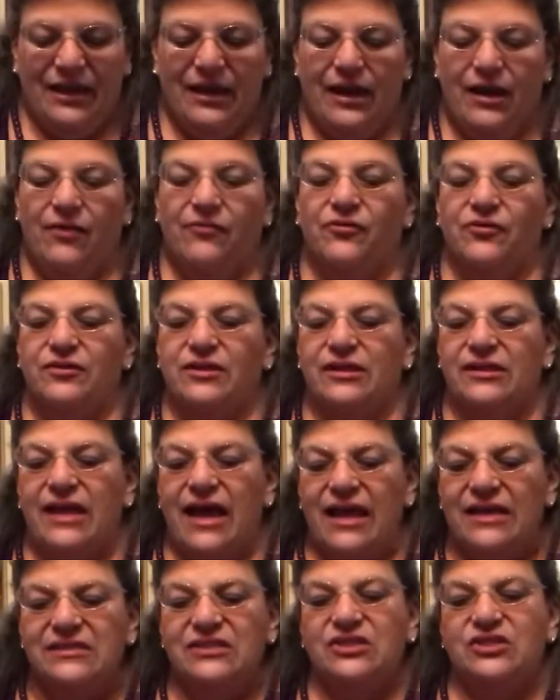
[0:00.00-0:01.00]
Now for the
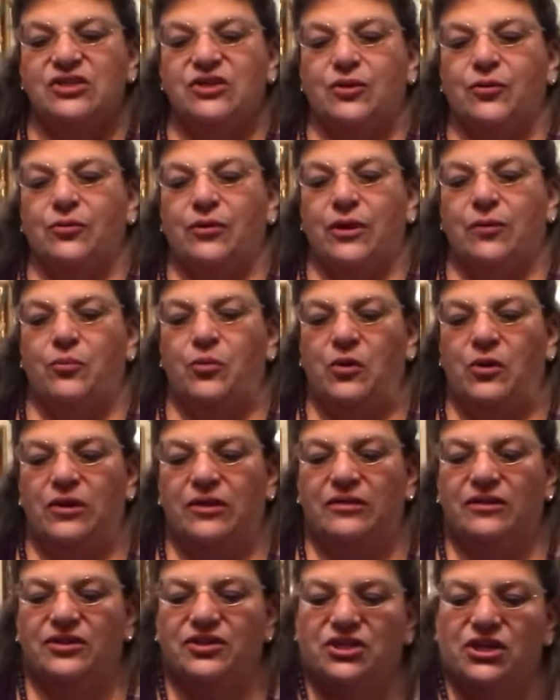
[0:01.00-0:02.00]
last stone I
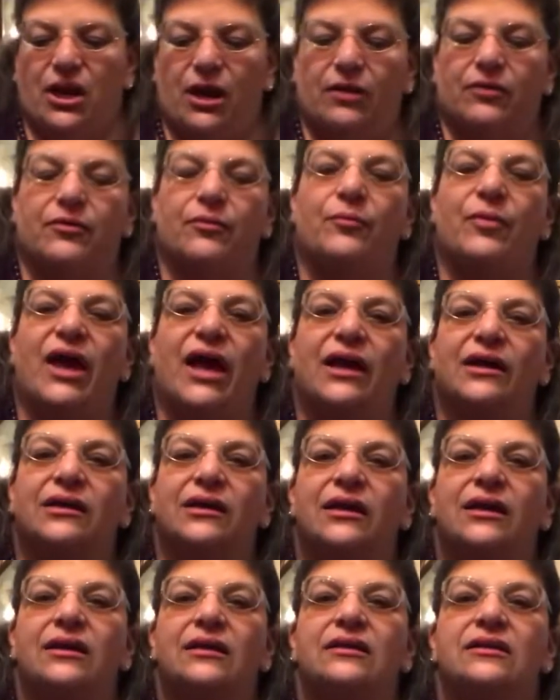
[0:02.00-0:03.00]
put in the chakra pack
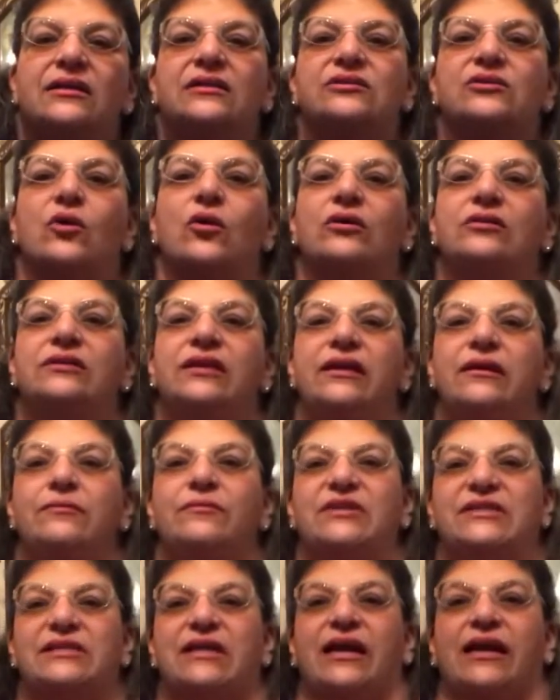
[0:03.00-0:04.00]
is called
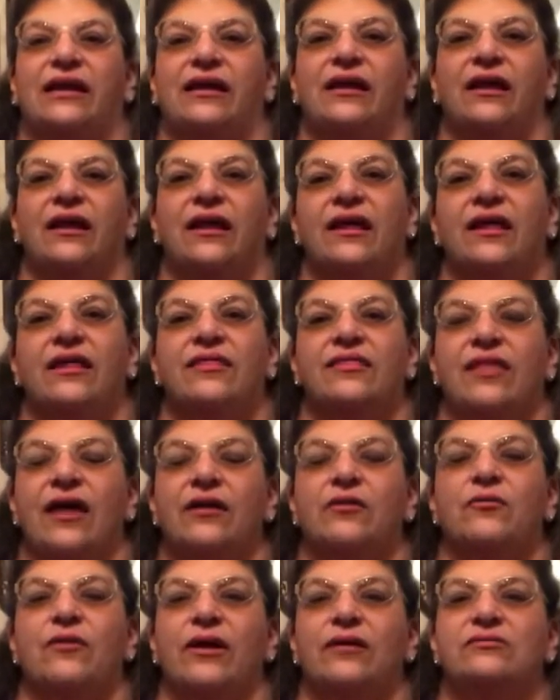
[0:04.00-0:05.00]
hematite.
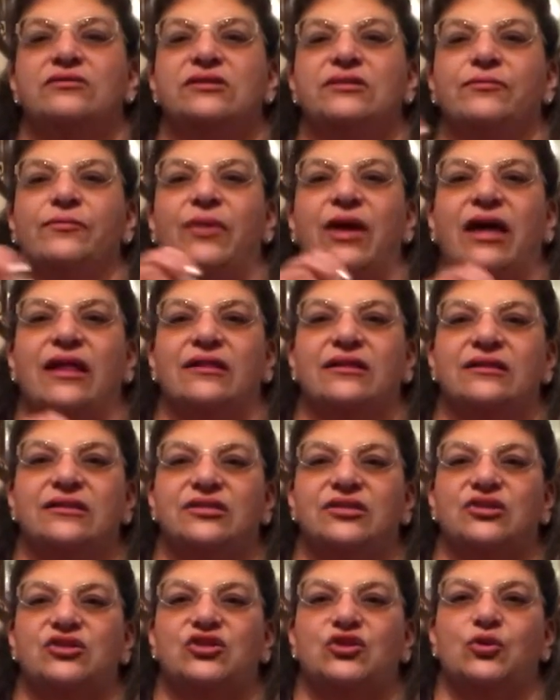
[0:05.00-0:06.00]
That grounds and
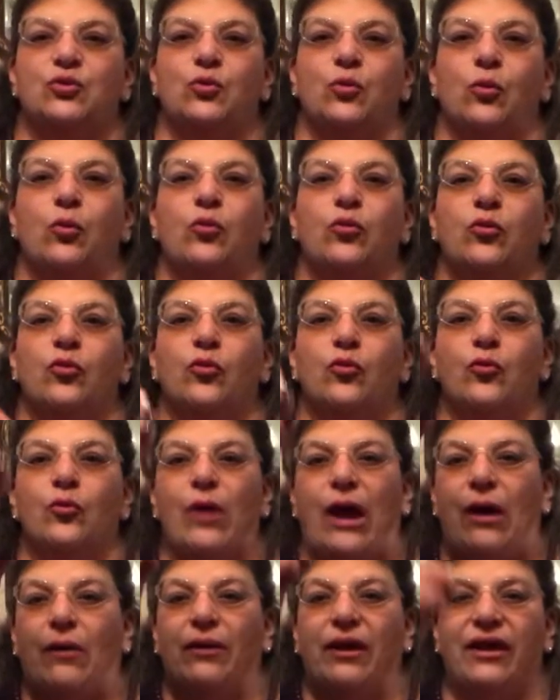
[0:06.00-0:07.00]
balances you
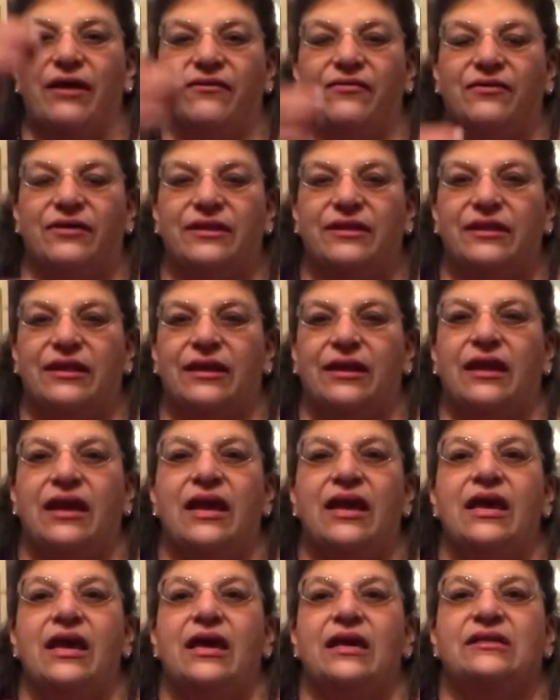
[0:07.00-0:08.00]
throughout everything.
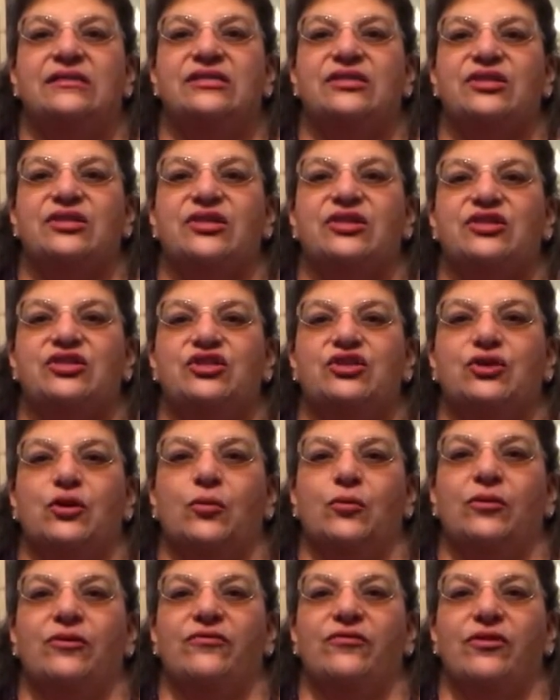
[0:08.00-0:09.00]
It's the
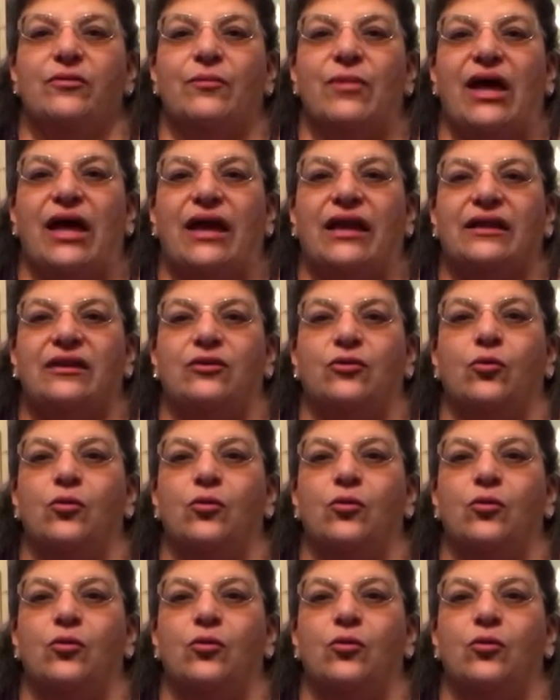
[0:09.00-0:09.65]
stone of the mind.